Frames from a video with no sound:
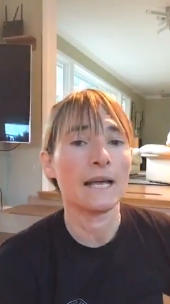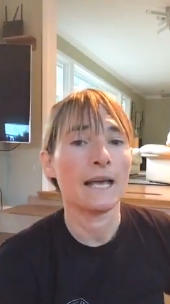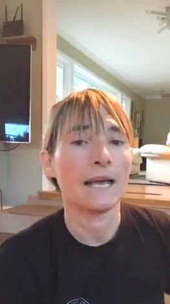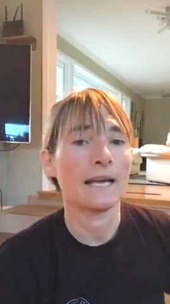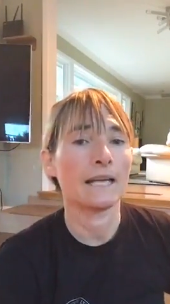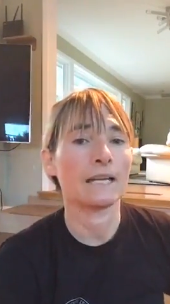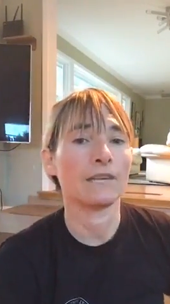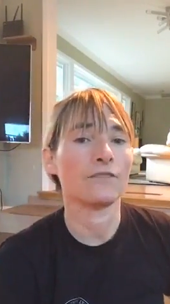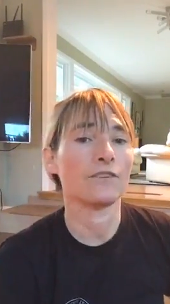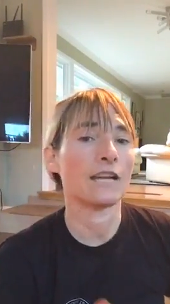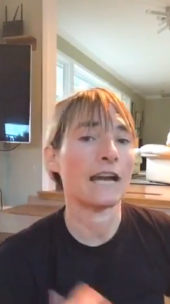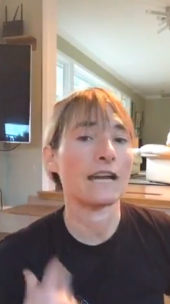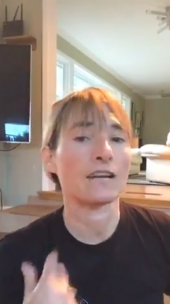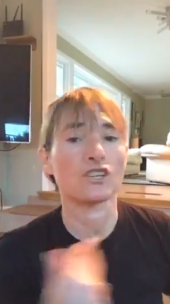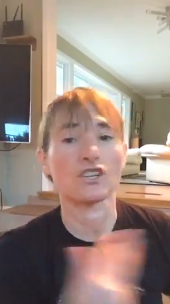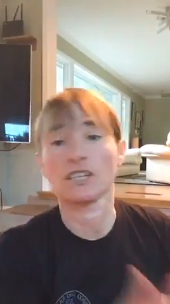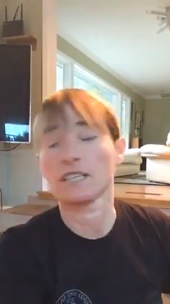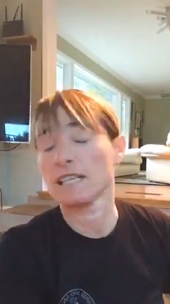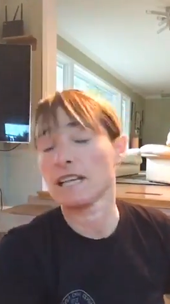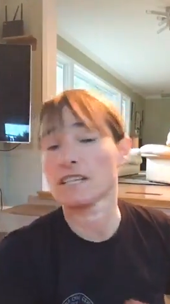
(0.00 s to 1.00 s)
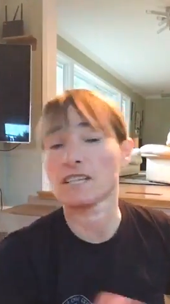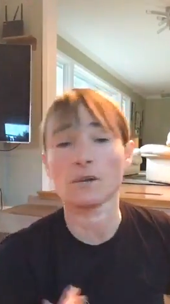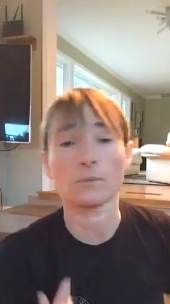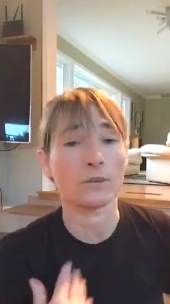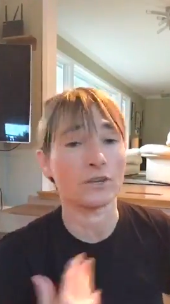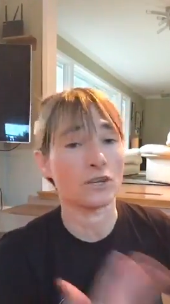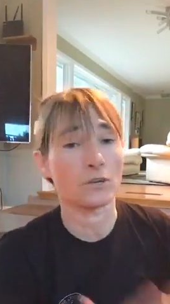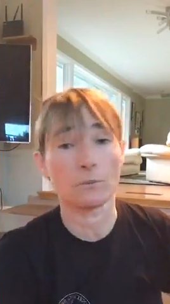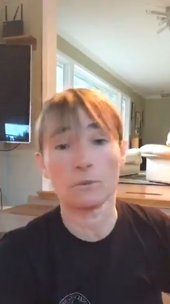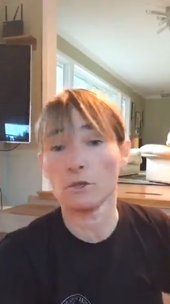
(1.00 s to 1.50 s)
and if it actually does it
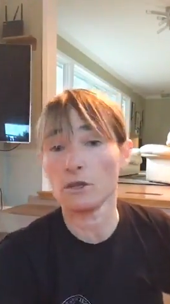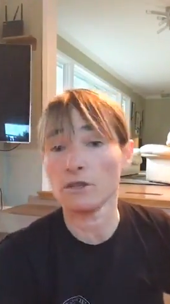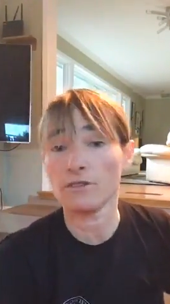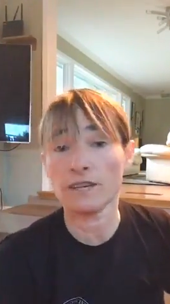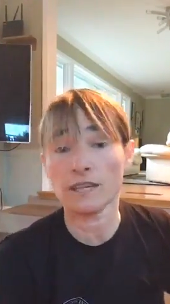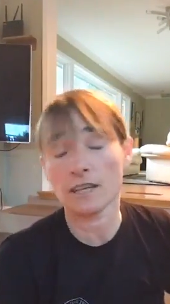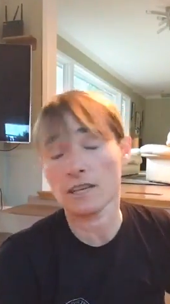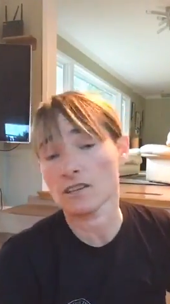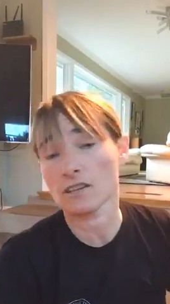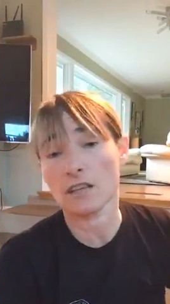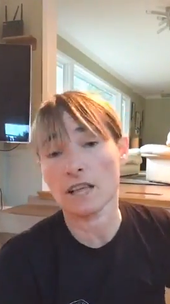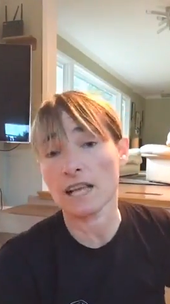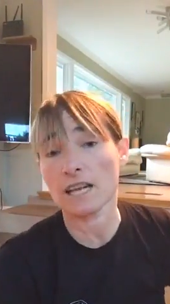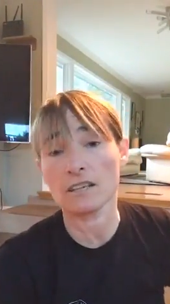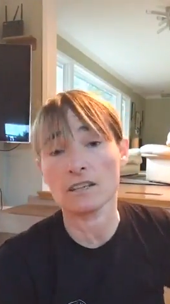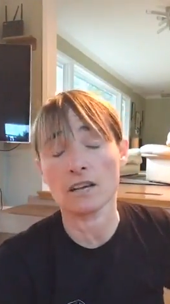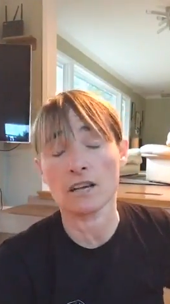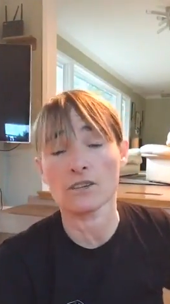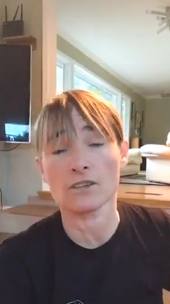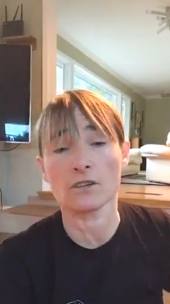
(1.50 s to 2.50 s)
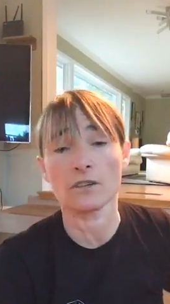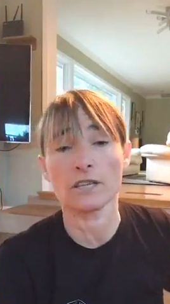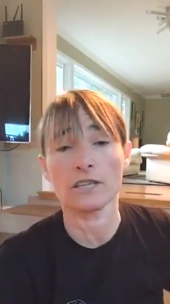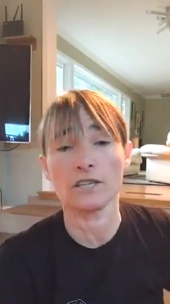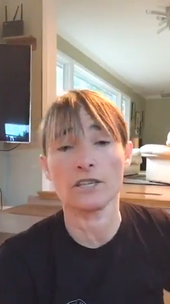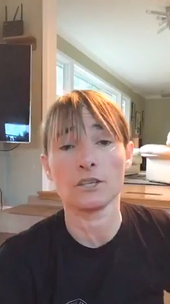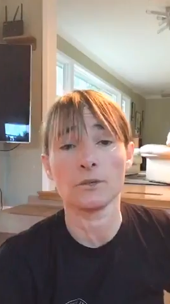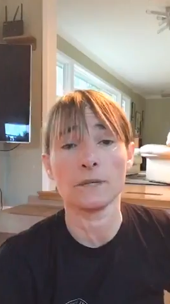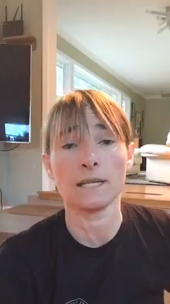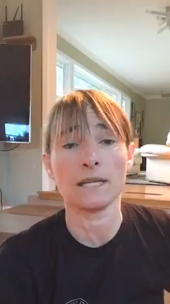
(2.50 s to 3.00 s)
when you're moving, because a lot of dogs only
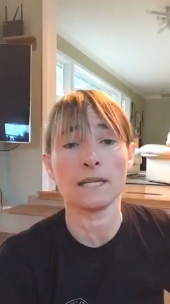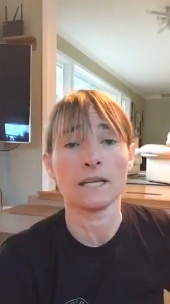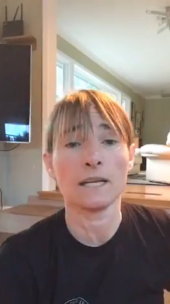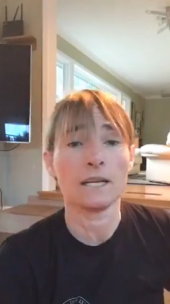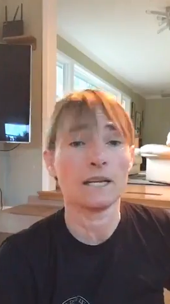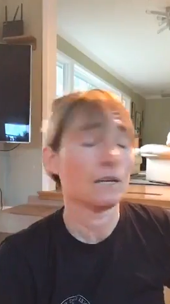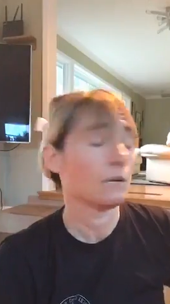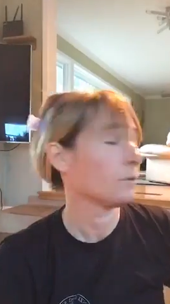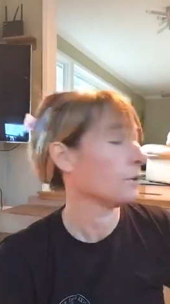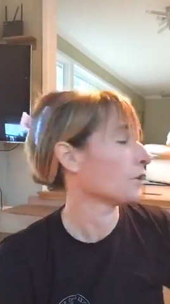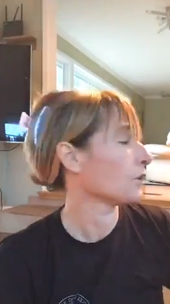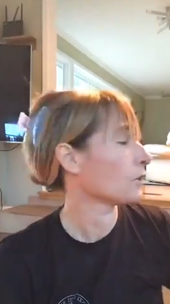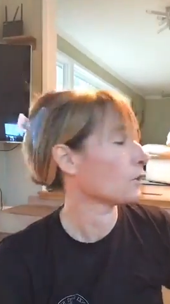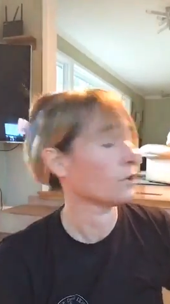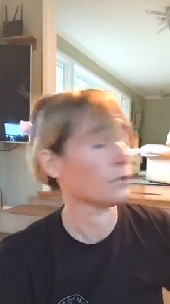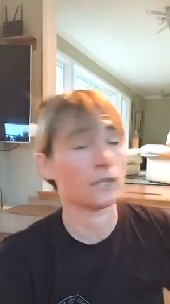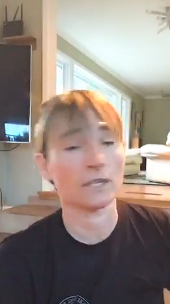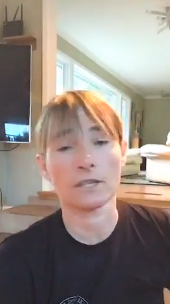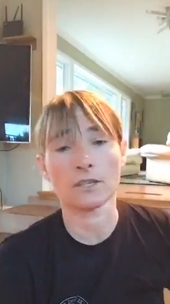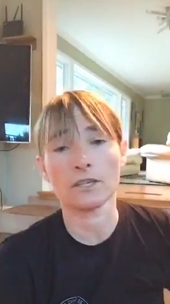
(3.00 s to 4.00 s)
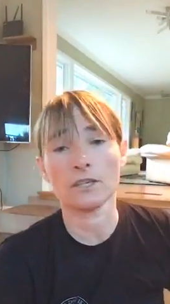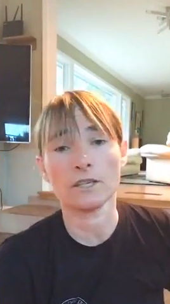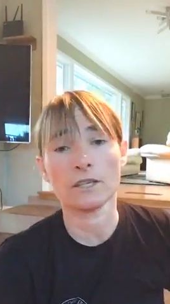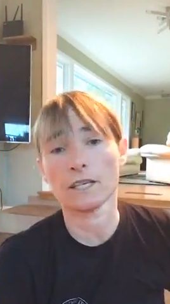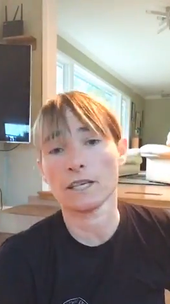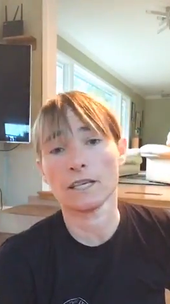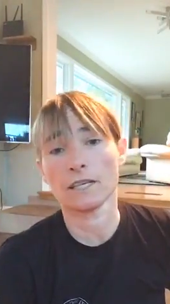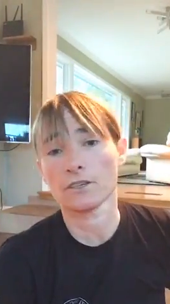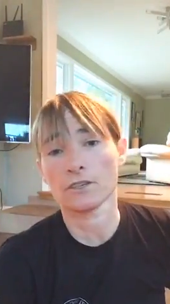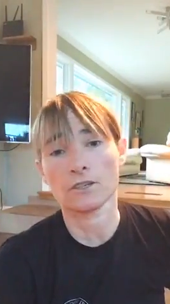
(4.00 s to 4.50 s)
do it when you're holding a
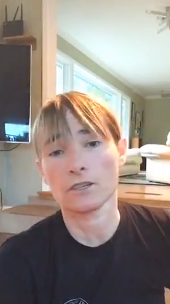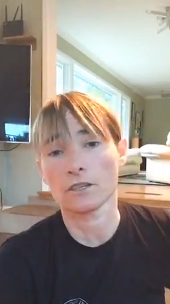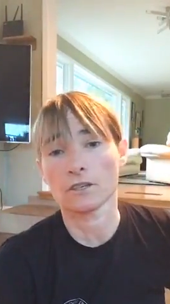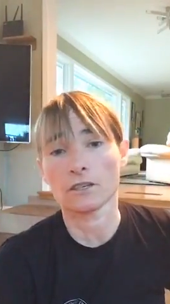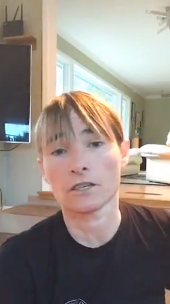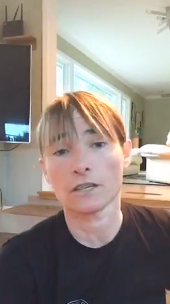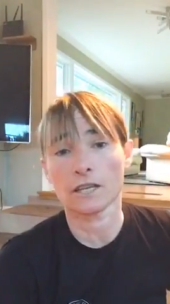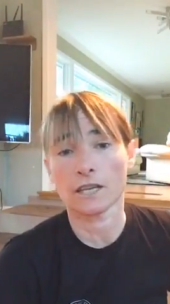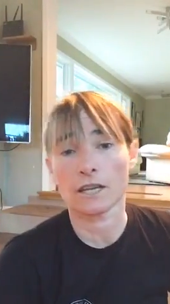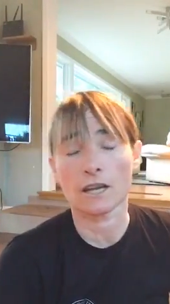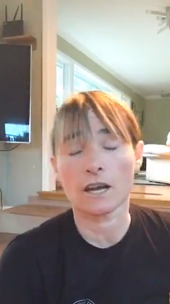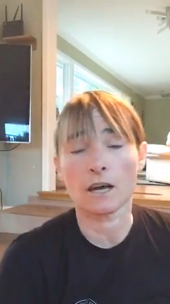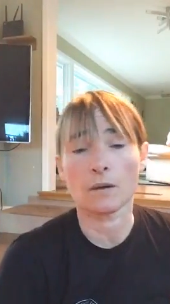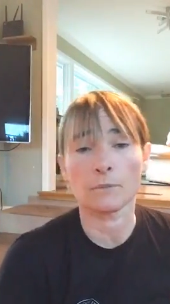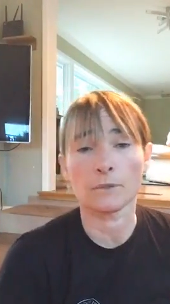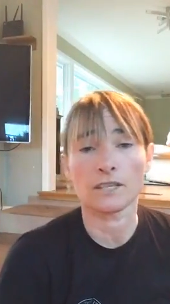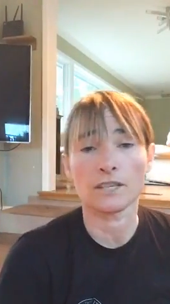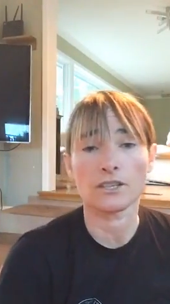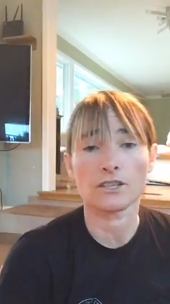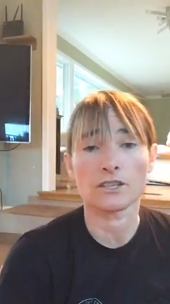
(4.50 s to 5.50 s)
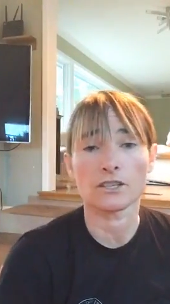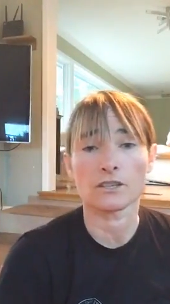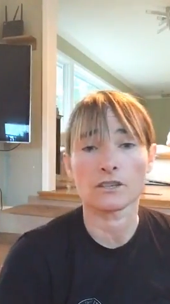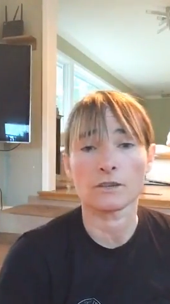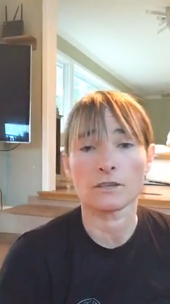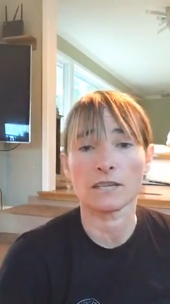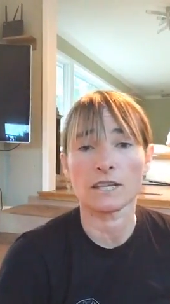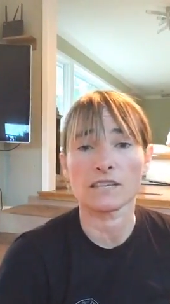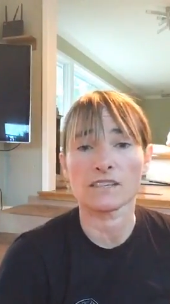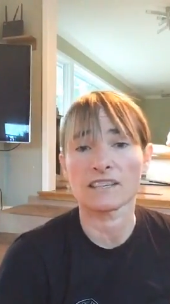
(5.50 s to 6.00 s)
cookie, and there's no cookie in competition, so
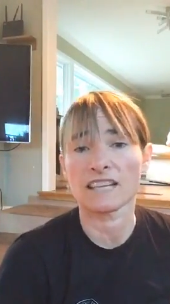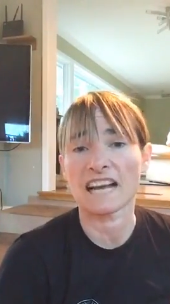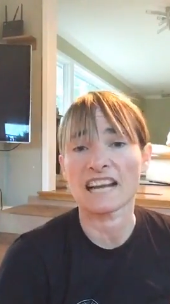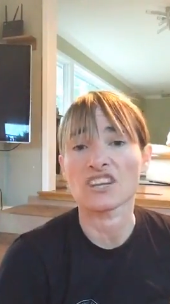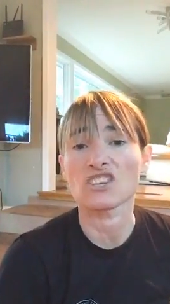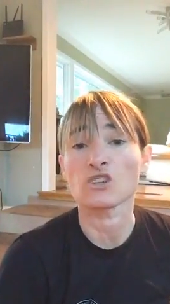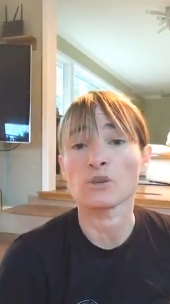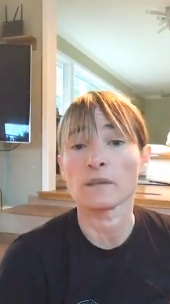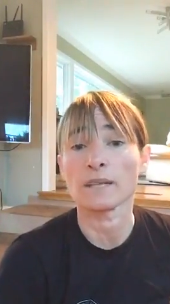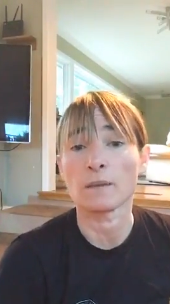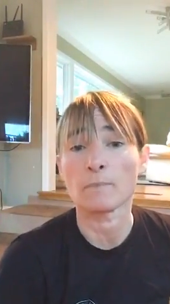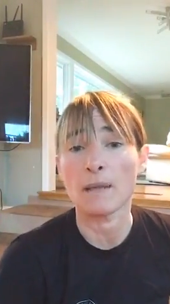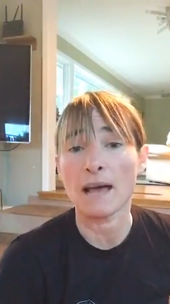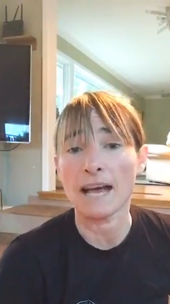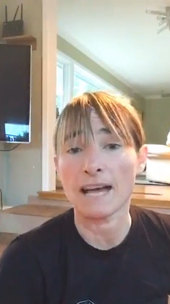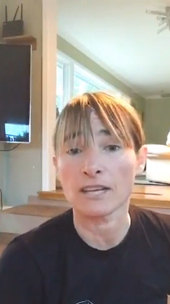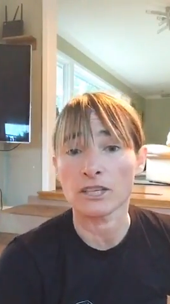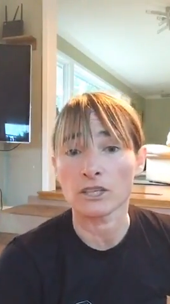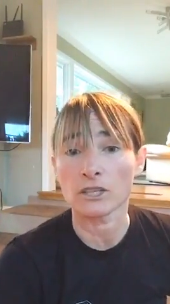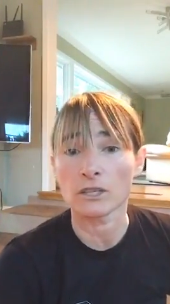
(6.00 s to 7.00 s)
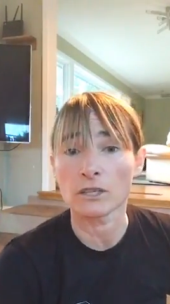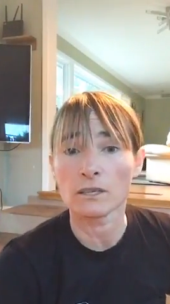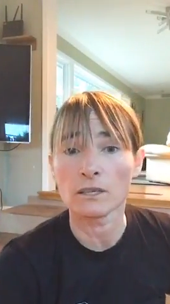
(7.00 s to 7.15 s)
it doesn't actually matter.